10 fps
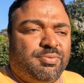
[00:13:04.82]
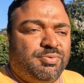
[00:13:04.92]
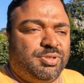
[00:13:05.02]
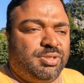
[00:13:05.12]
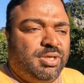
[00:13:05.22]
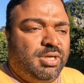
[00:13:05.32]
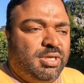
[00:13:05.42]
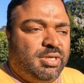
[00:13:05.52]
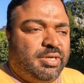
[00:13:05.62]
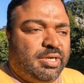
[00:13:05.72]
I would
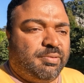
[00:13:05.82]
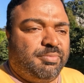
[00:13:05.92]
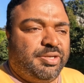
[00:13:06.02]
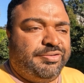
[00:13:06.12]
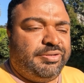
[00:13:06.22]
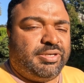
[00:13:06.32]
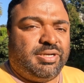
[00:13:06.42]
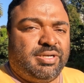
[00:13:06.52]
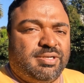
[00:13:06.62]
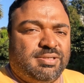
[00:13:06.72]
recommend.
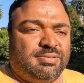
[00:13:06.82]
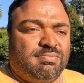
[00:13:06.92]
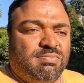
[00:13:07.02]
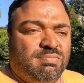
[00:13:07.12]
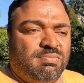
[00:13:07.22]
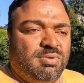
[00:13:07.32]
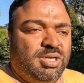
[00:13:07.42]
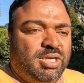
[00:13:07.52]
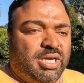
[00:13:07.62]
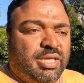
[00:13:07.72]

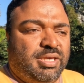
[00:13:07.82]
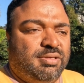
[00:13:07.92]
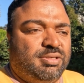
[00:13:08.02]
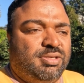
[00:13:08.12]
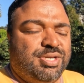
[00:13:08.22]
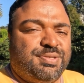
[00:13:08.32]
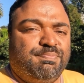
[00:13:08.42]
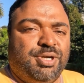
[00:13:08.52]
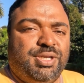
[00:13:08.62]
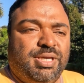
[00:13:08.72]
I think just
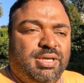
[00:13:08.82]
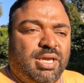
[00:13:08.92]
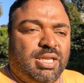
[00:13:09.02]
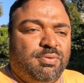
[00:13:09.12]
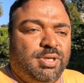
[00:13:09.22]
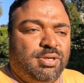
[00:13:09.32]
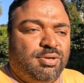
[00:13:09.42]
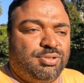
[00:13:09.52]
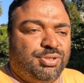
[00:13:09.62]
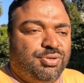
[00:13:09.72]
birding anywhere
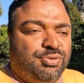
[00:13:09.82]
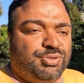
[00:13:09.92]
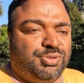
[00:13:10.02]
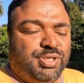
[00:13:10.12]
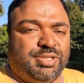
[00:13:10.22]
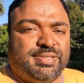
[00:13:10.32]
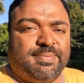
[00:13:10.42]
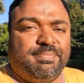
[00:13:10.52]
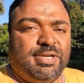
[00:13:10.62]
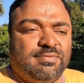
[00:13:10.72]
along the coast, you get
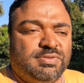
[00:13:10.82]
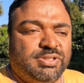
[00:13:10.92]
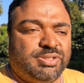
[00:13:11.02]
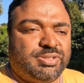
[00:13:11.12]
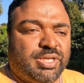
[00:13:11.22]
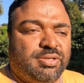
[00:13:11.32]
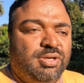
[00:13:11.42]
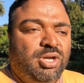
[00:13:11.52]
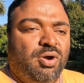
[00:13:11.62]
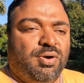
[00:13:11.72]
some plovers and
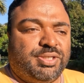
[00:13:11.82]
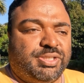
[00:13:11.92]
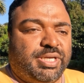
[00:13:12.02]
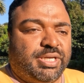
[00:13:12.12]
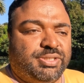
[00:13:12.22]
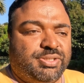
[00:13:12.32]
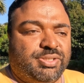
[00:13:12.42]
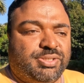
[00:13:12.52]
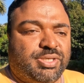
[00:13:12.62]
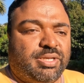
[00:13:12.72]
oyster
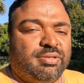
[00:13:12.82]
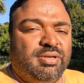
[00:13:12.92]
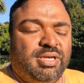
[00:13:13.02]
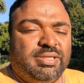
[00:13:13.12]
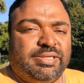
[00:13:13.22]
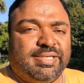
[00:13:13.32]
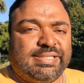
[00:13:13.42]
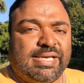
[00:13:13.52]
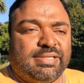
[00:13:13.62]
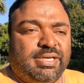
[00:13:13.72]
catchers and
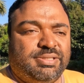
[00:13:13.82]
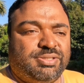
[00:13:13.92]
things like that.